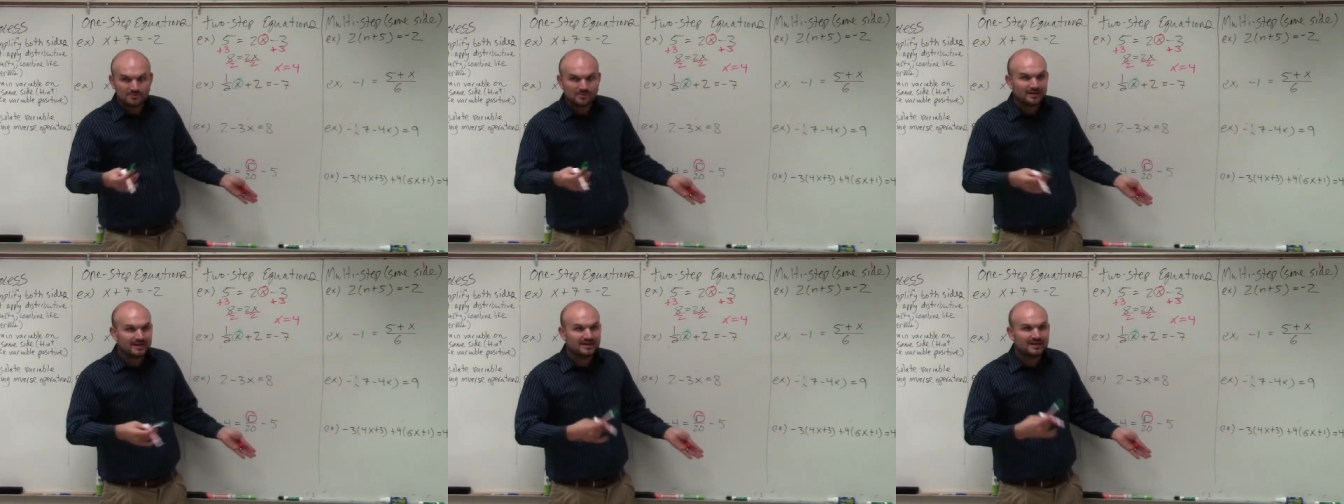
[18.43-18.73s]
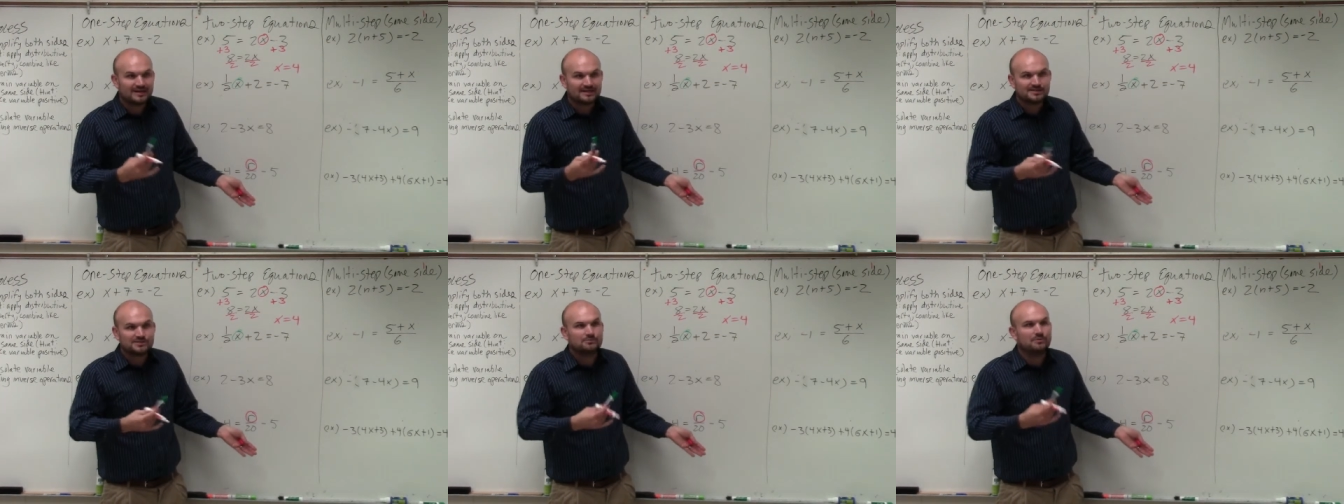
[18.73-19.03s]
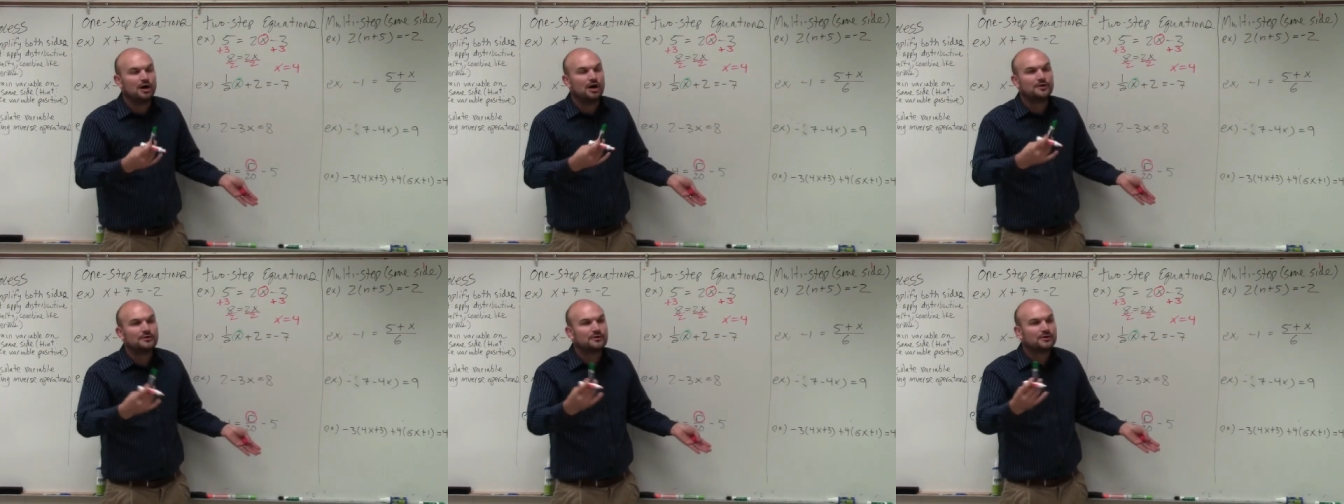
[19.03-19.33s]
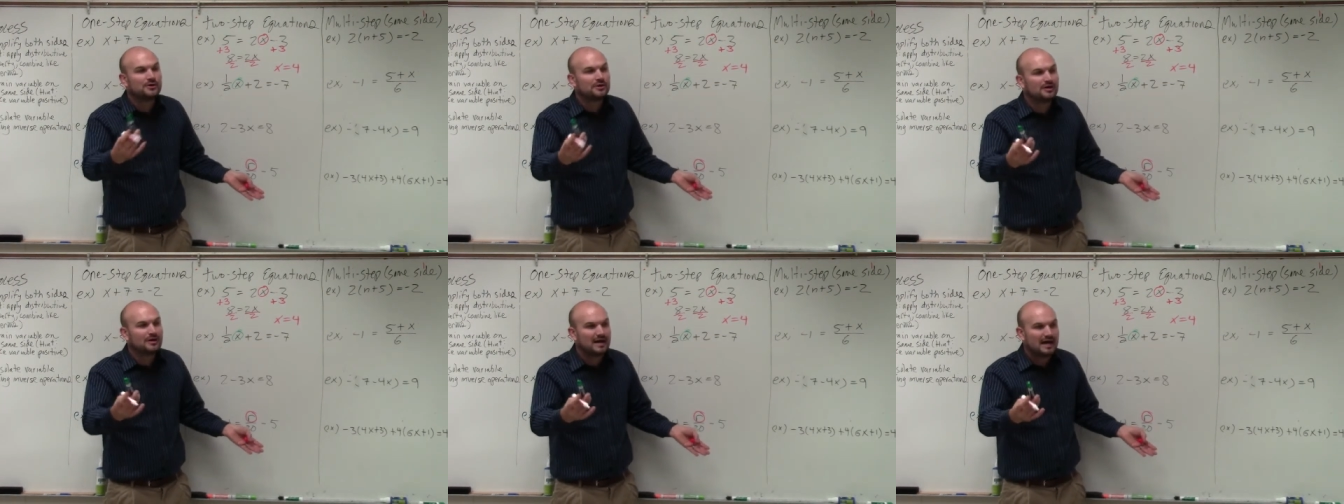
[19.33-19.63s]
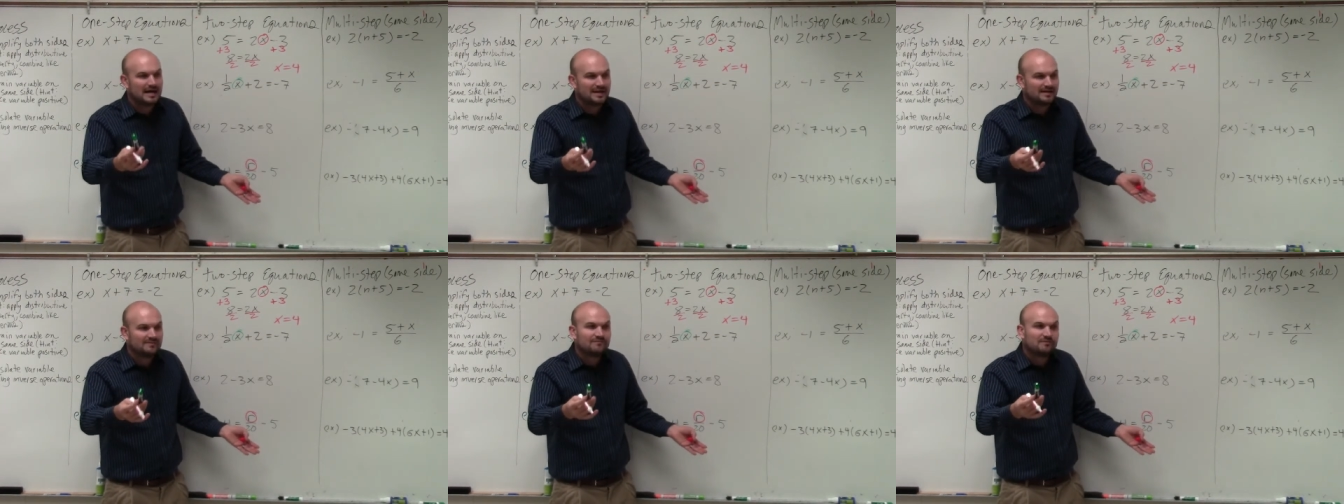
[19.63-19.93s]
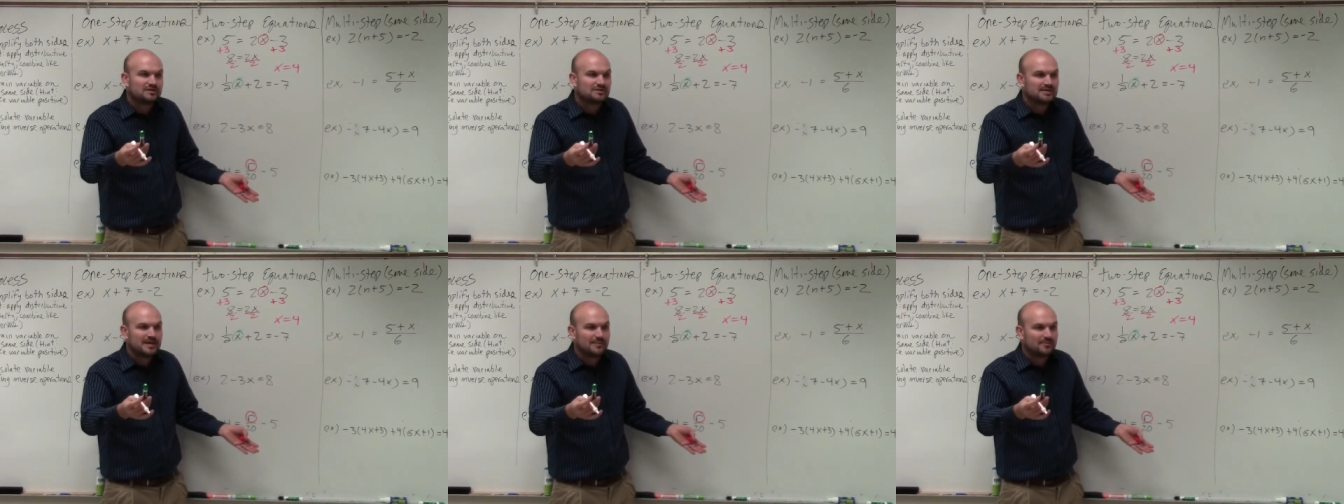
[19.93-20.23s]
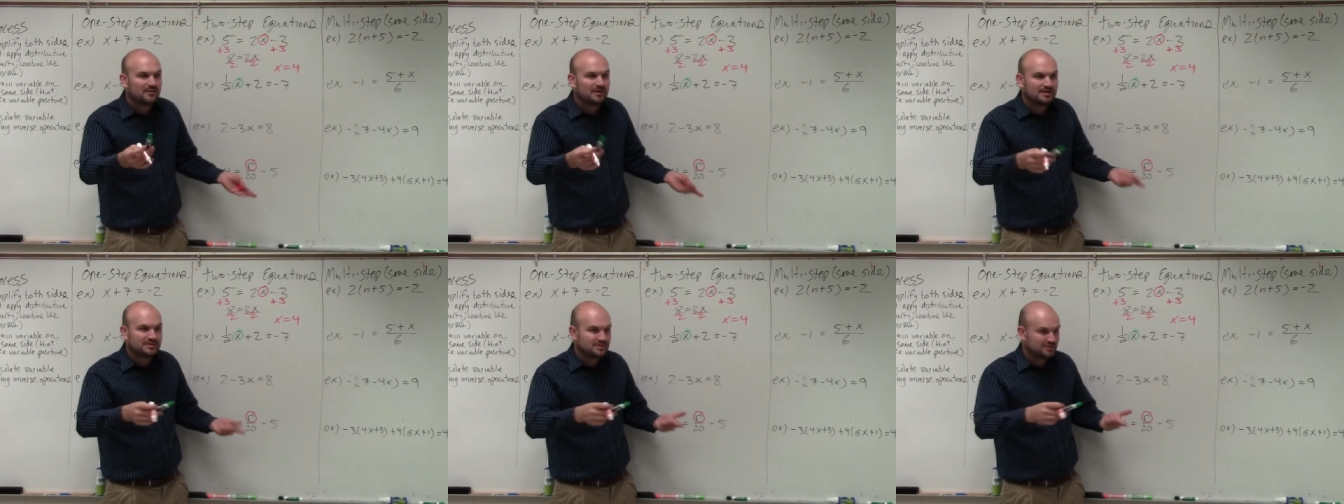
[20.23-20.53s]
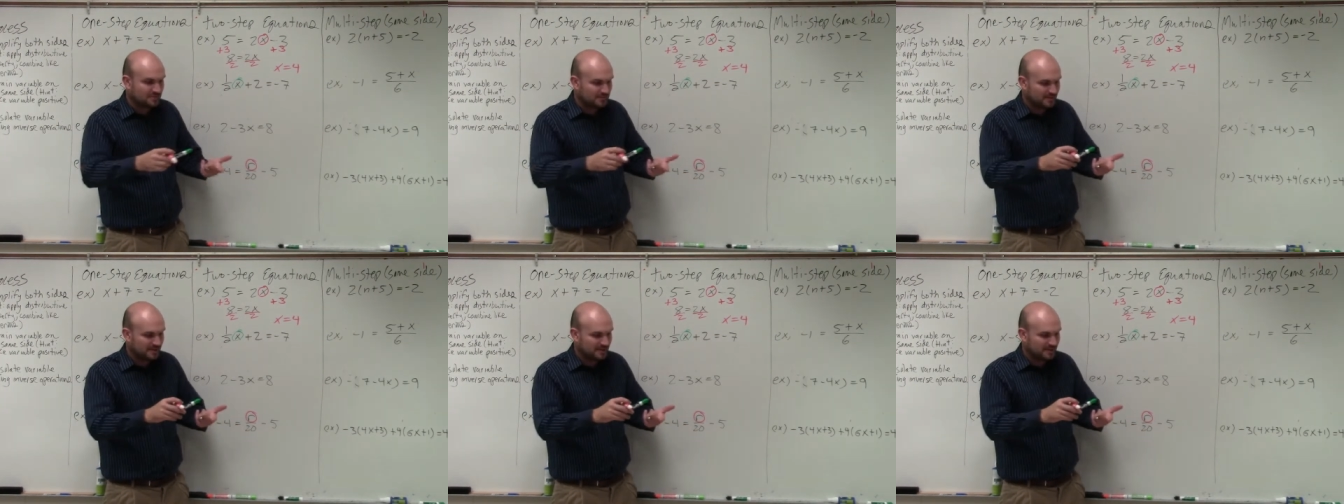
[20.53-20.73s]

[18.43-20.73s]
we're going to get to other inverse operations.